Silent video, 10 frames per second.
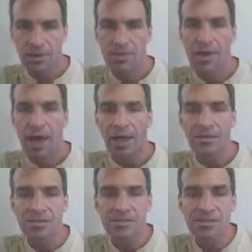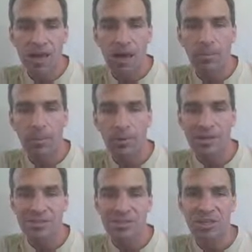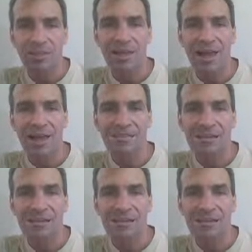that the cell membrane typically has